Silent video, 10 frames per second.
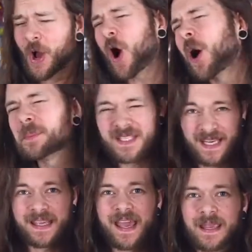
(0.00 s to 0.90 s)
top
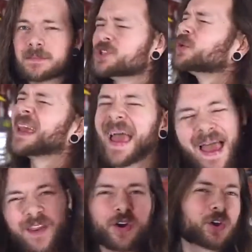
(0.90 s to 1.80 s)
tier games. You
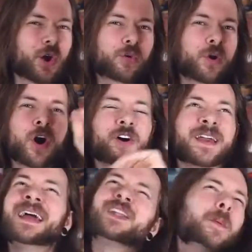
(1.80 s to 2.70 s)
cannot go wrong,
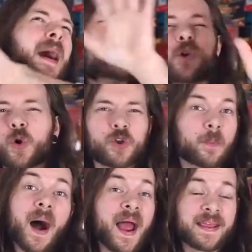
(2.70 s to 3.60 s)
no matter who you're
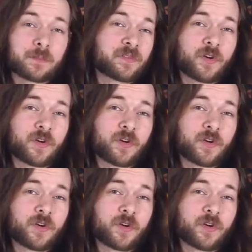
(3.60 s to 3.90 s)
buying them